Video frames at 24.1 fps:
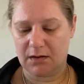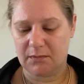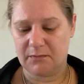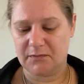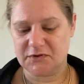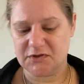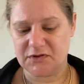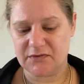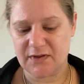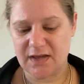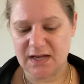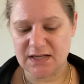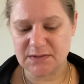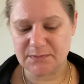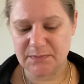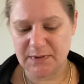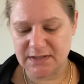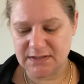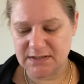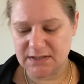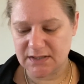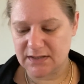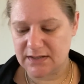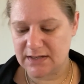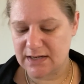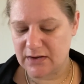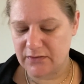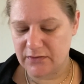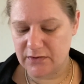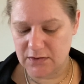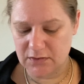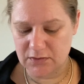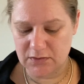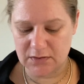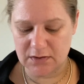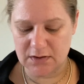So that's basically how
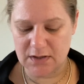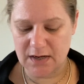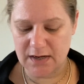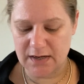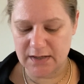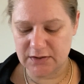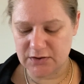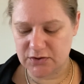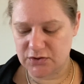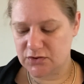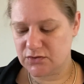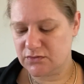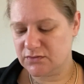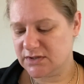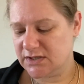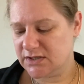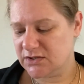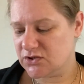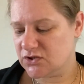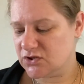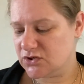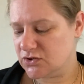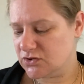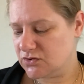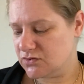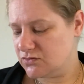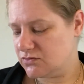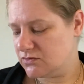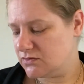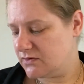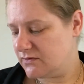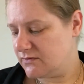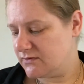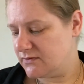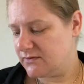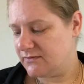they look. I do need
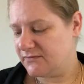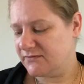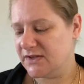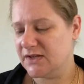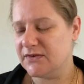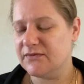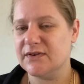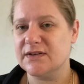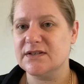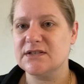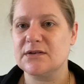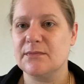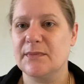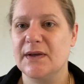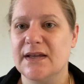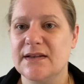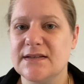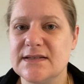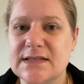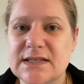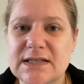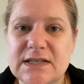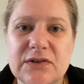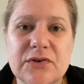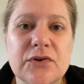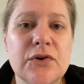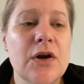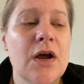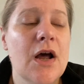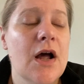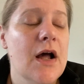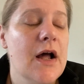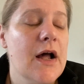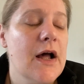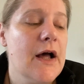to weave in some ends here,